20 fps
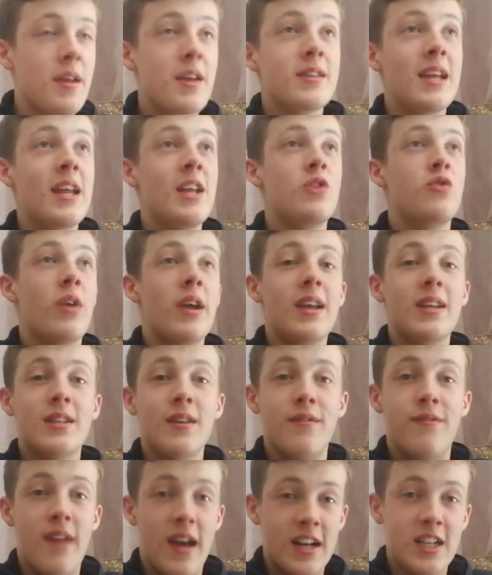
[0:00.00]
So then he drinks
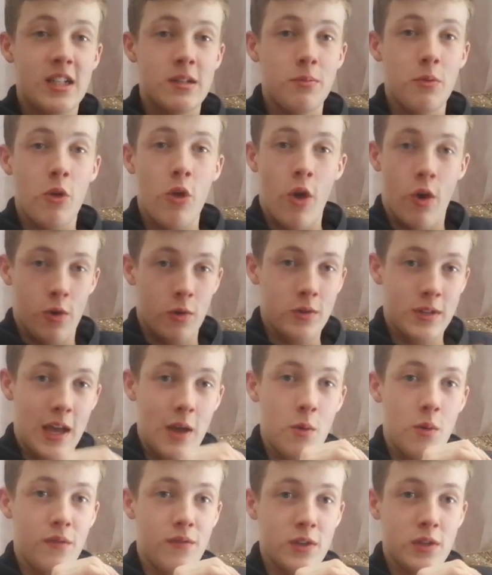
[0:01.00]
vegetable oils
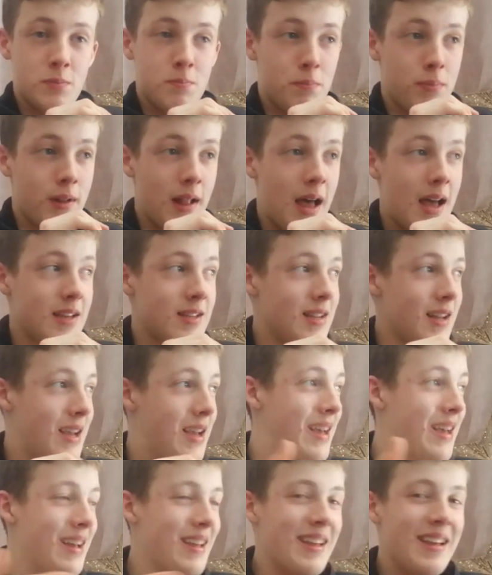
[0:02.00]
out of his
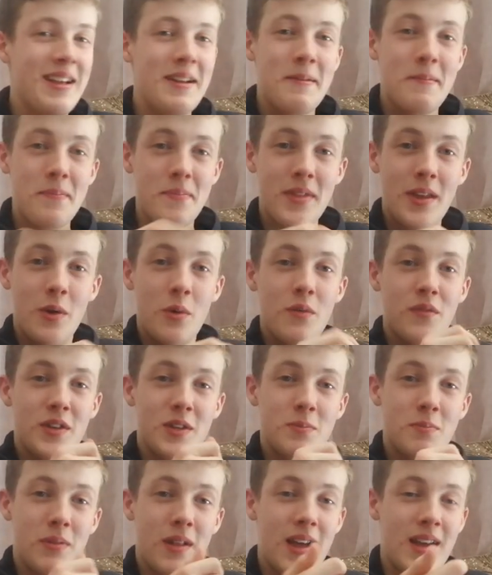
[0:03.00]
plastic
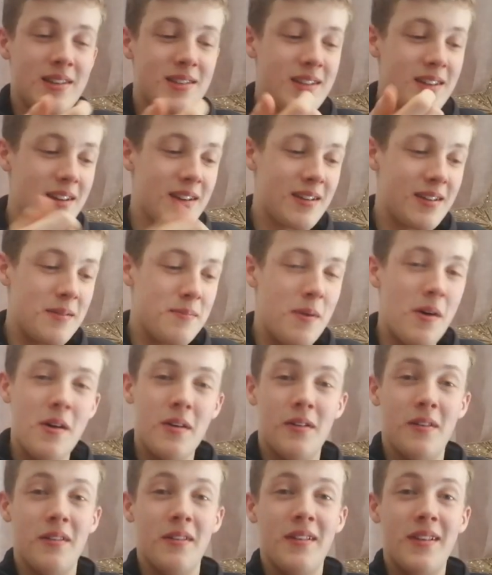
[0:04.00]

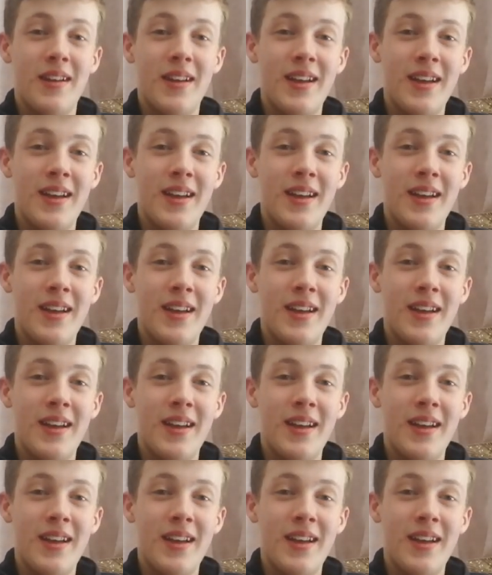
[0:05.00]
bottle.